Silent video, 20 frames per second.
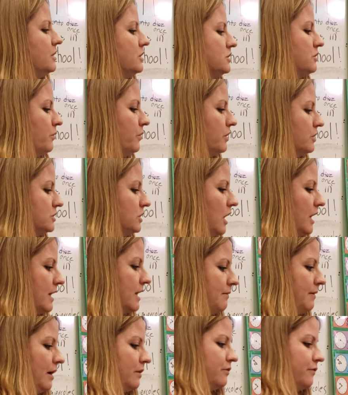So we're
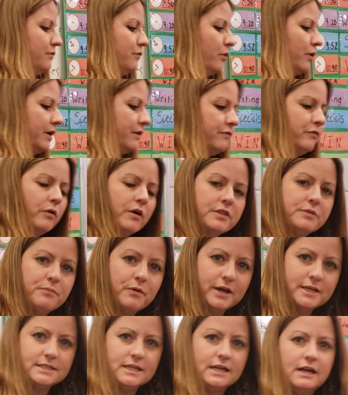talking about the 44th
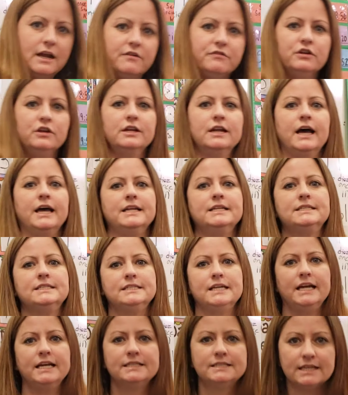president of the United
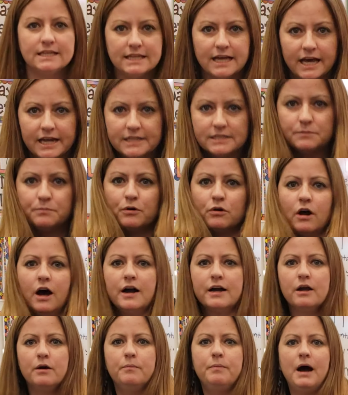States, and that is
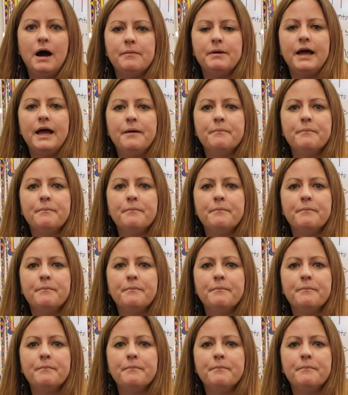Barack Obama.